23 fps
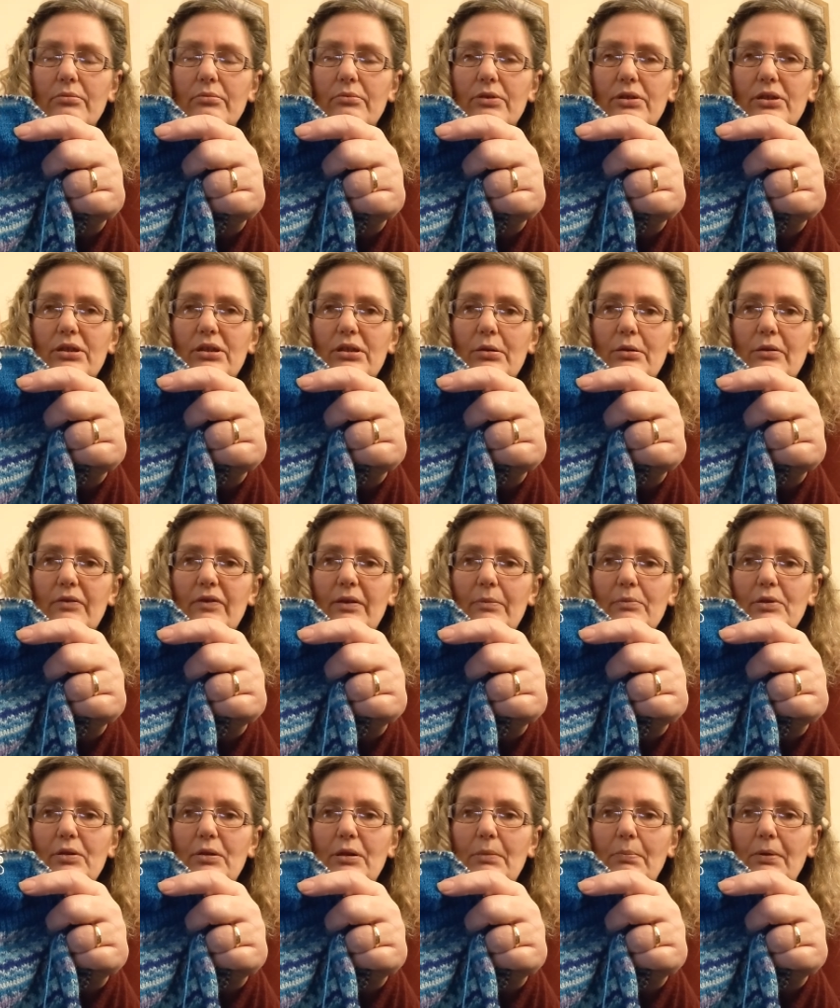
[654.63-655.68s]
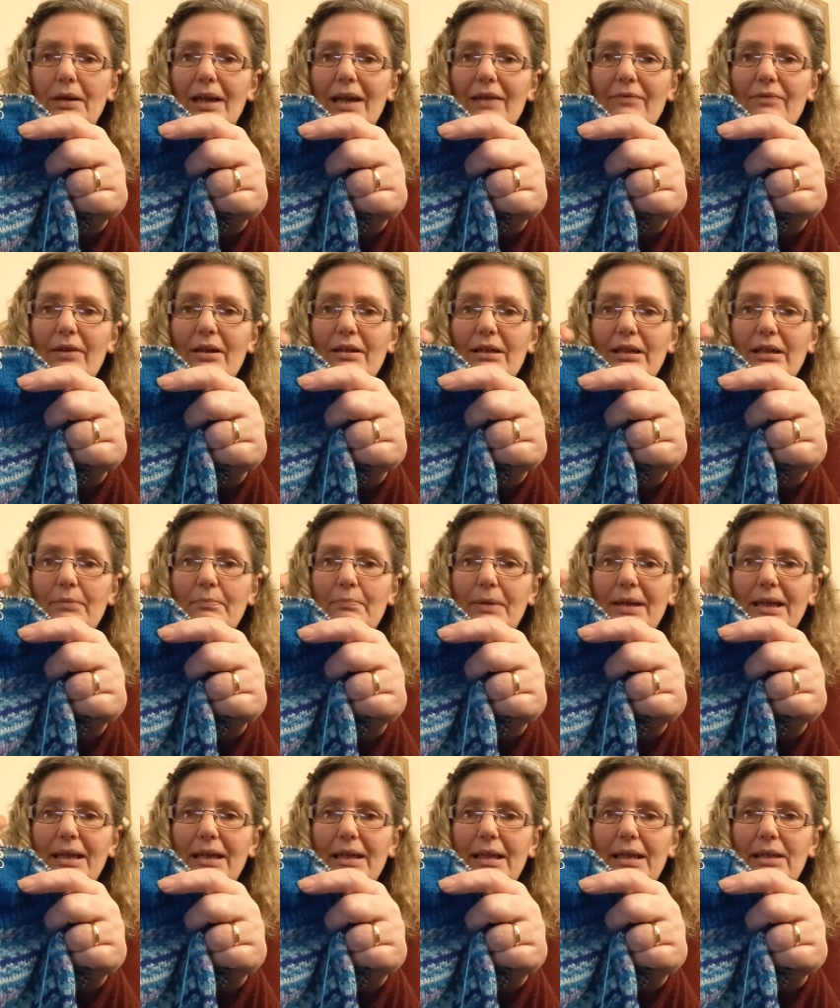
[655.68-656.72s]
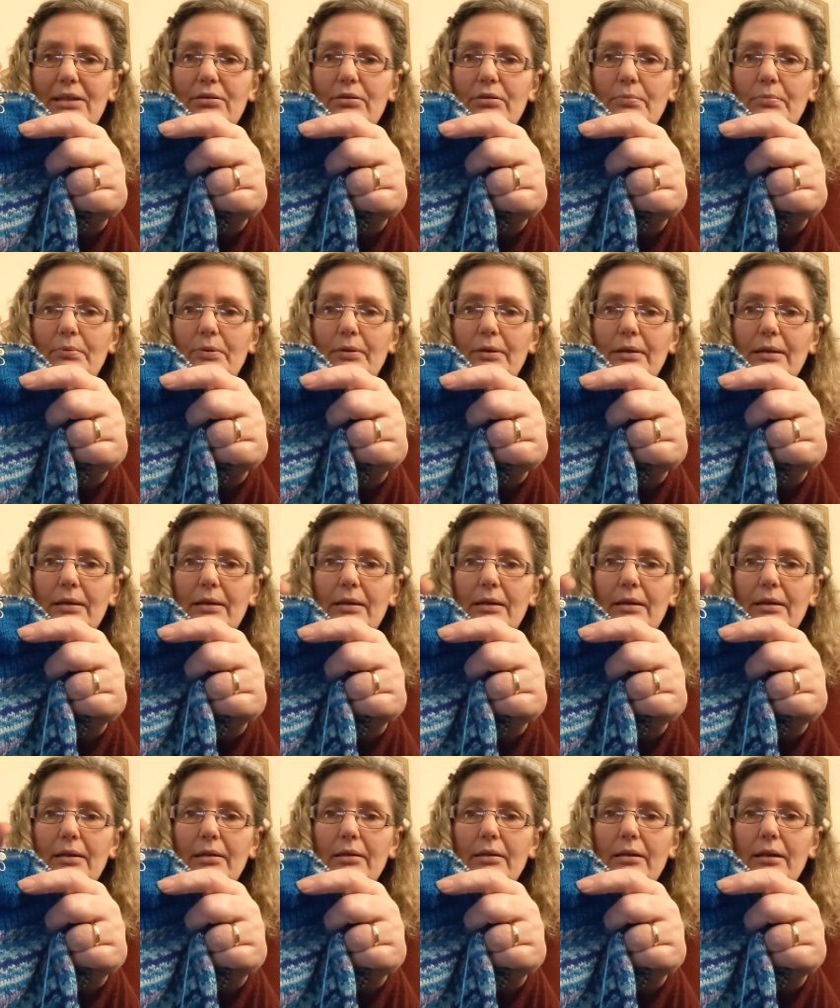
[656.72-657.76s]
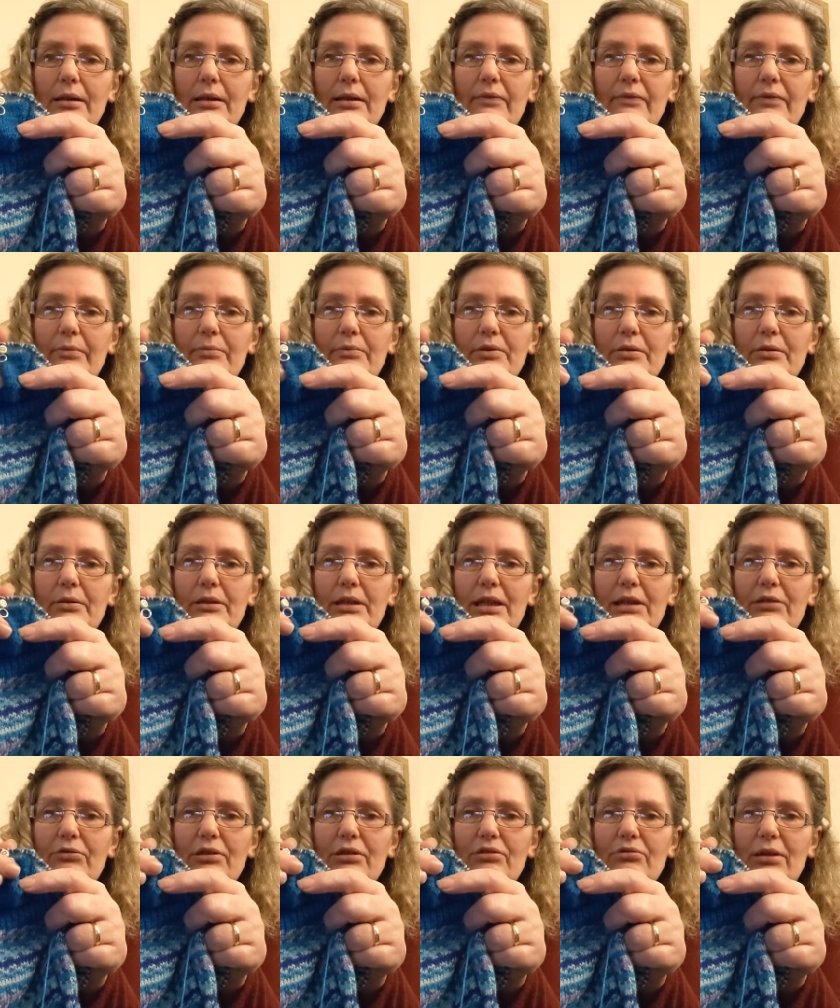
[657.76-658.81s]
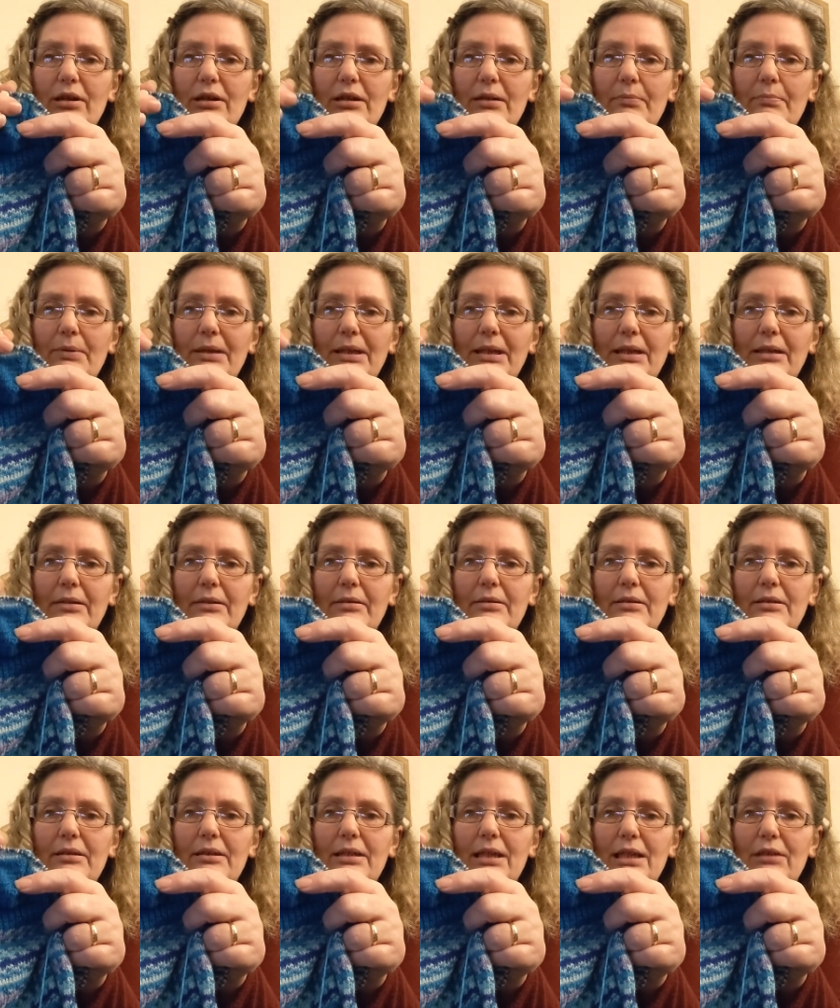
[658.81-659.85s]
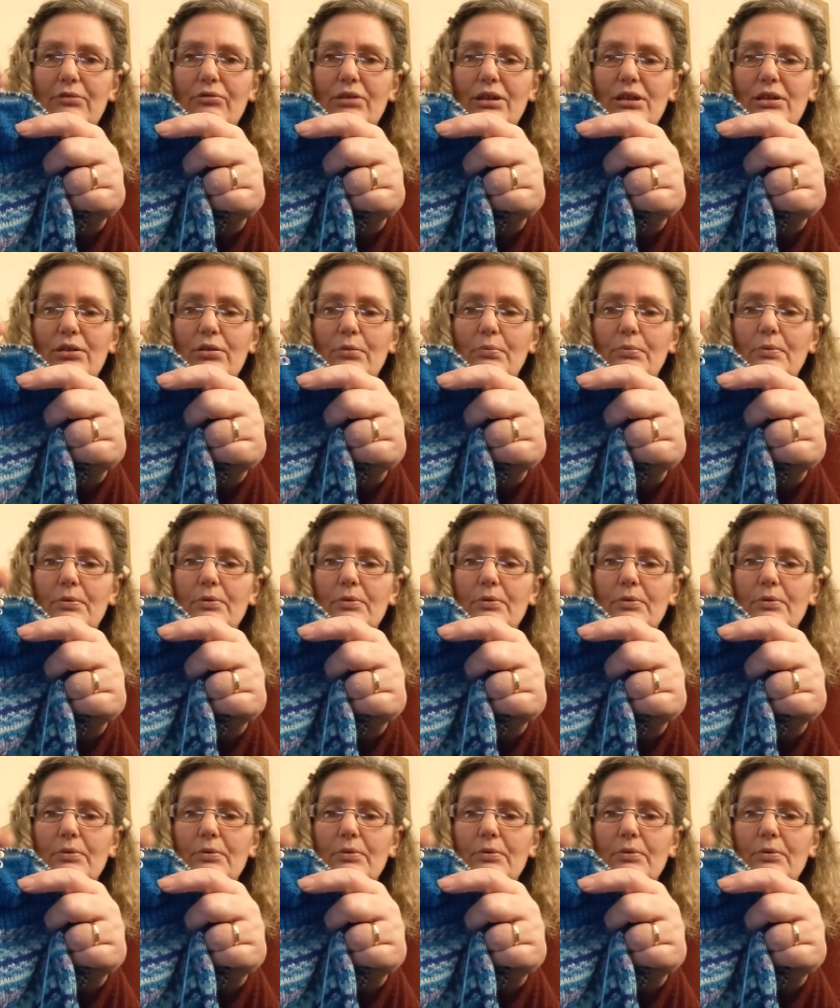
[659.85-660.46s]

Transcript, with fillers: so if I'm doing a plain round I can pick a knit up and if I'm doing a decrease round I pick a decrease up